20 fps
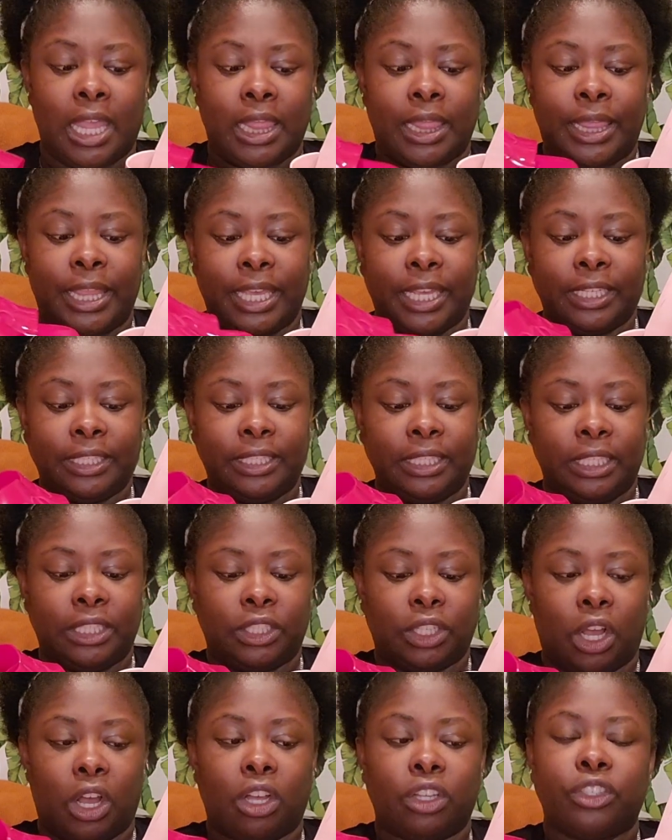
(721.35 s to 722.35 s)
This
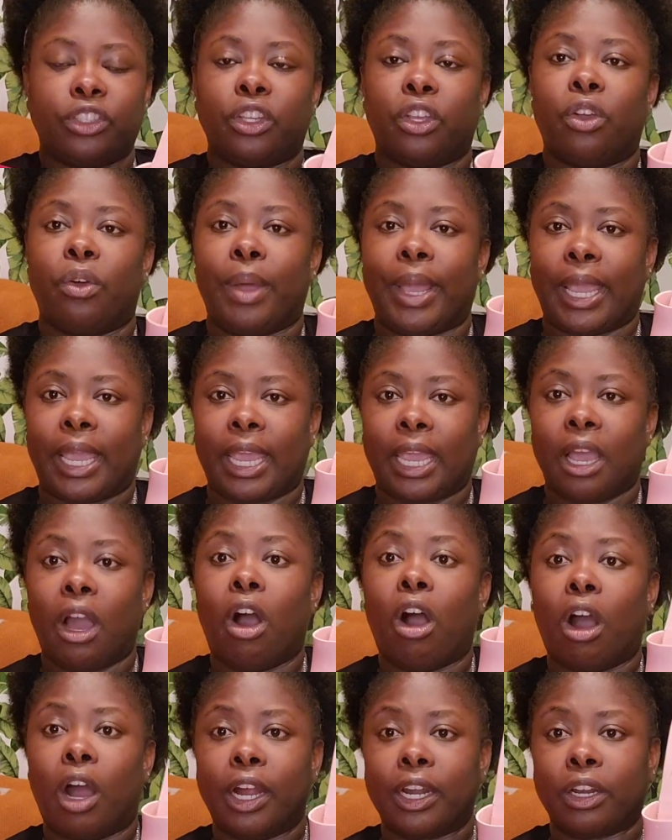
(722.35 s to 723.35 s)
is also a
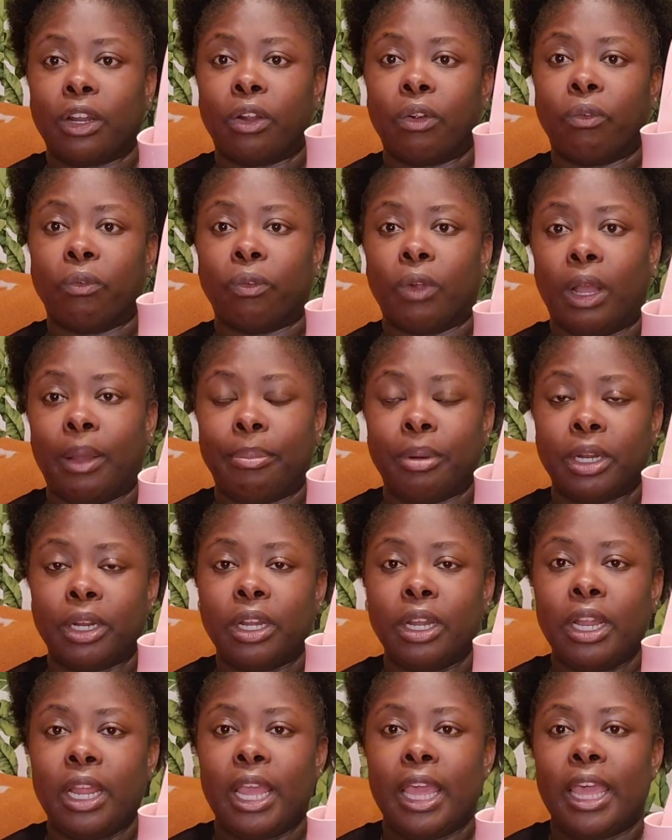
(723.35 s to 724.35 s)
harder
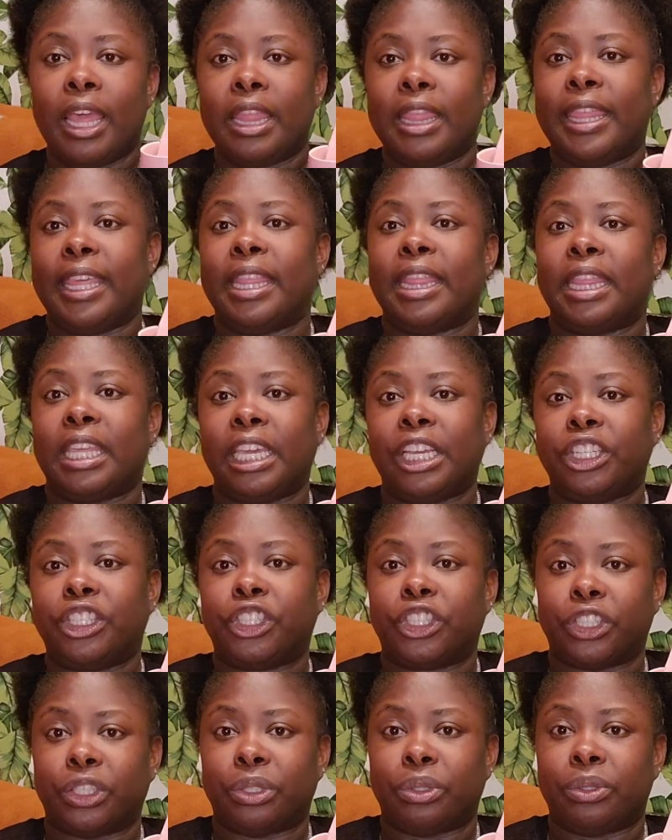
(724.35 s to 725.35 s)
rubber than these
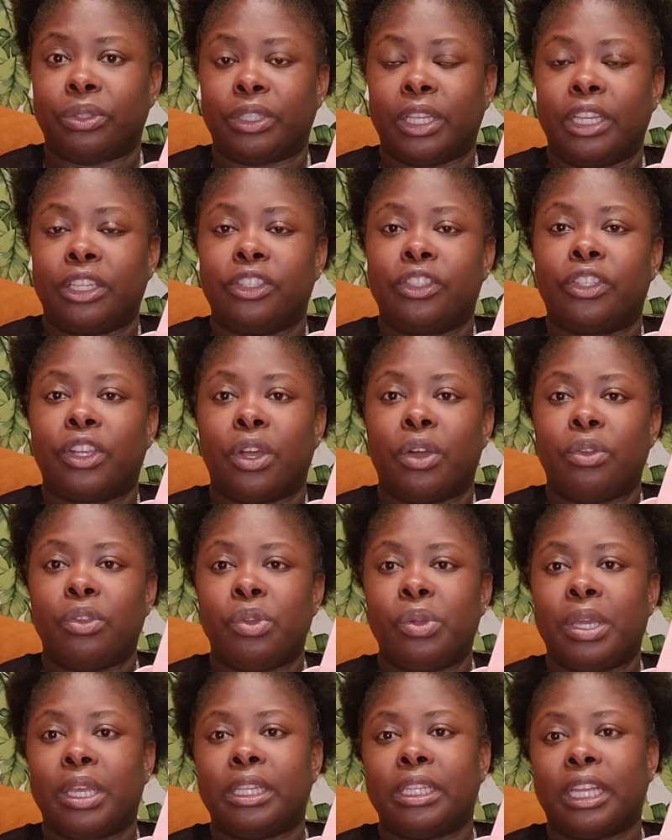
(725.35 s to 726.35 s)
shoes. So
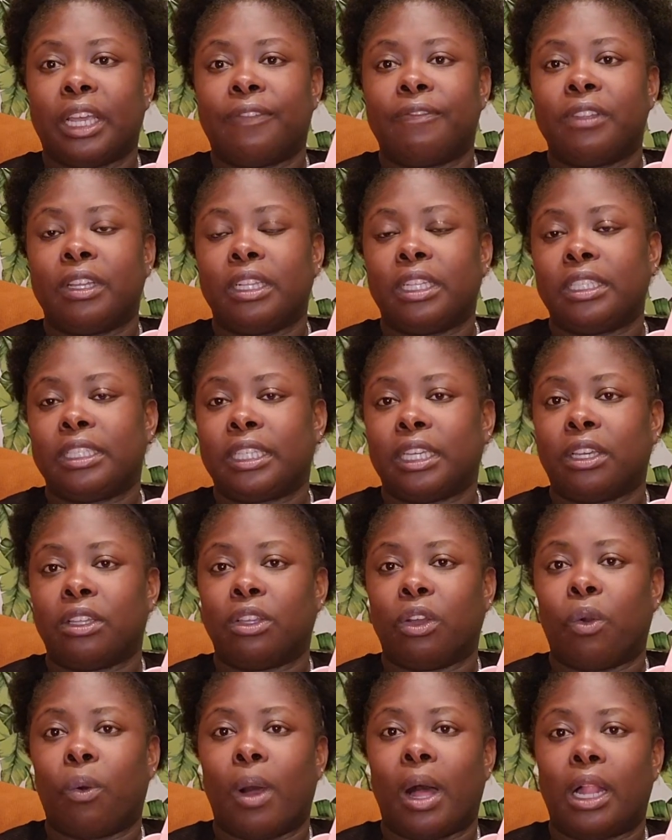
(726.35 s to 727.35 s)
you can definitely tell
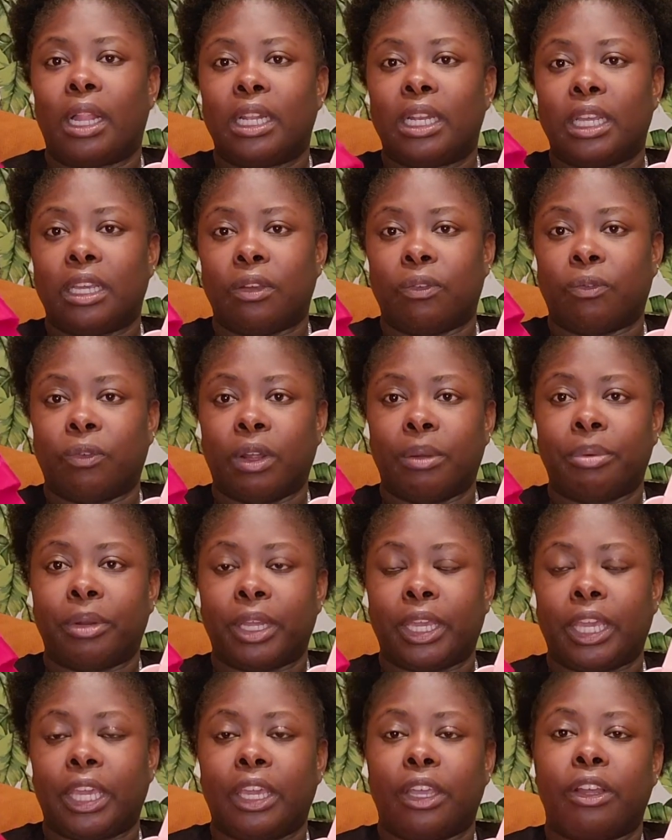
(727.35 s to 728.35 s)
the quality of rubber
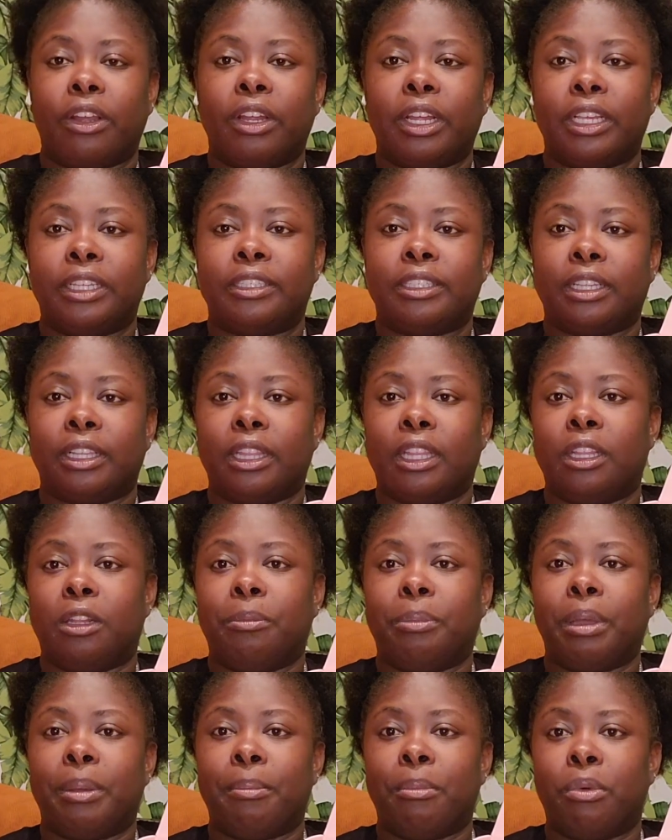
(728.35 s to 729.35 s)
here is a
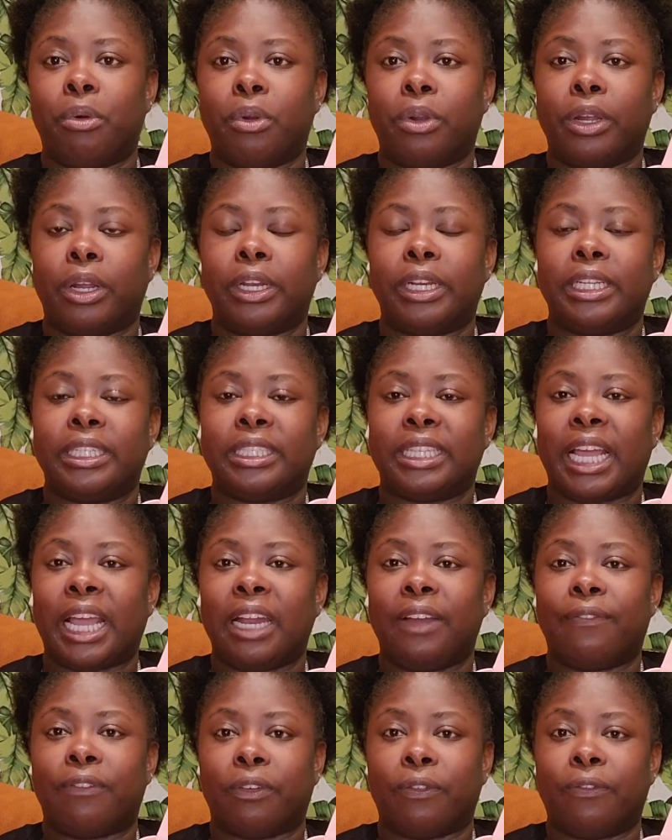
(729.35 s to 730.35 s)
little bit more
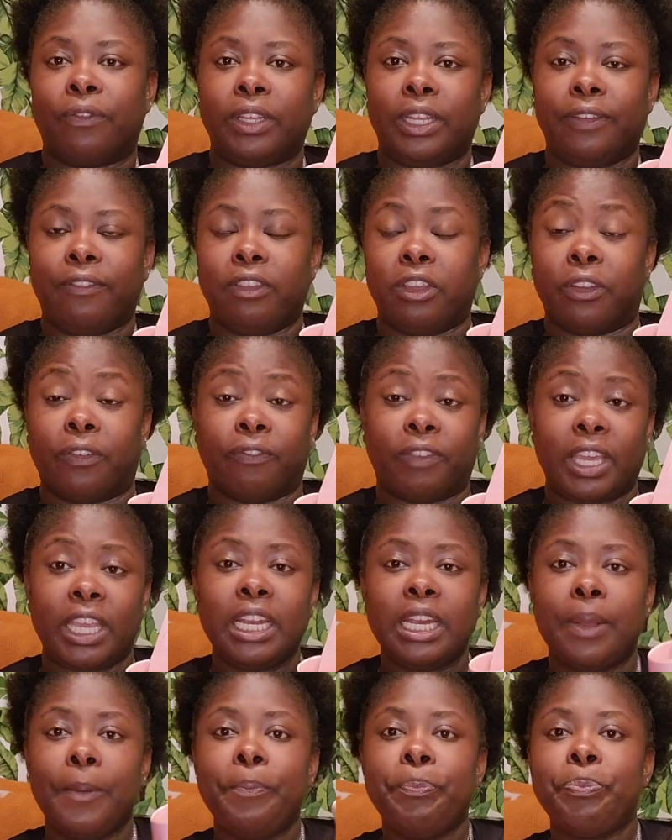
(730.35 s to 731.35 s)
designed for your
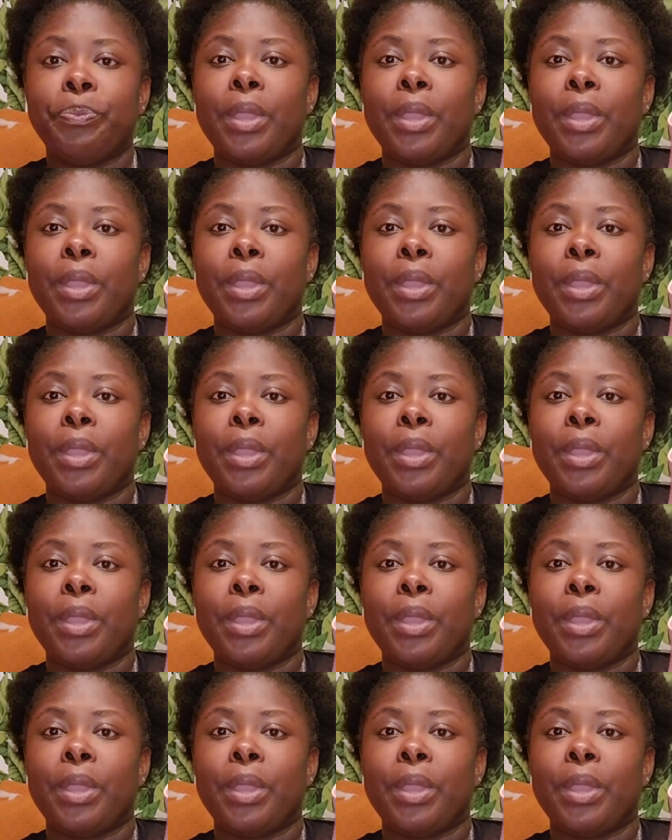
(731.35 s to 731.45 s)
feet.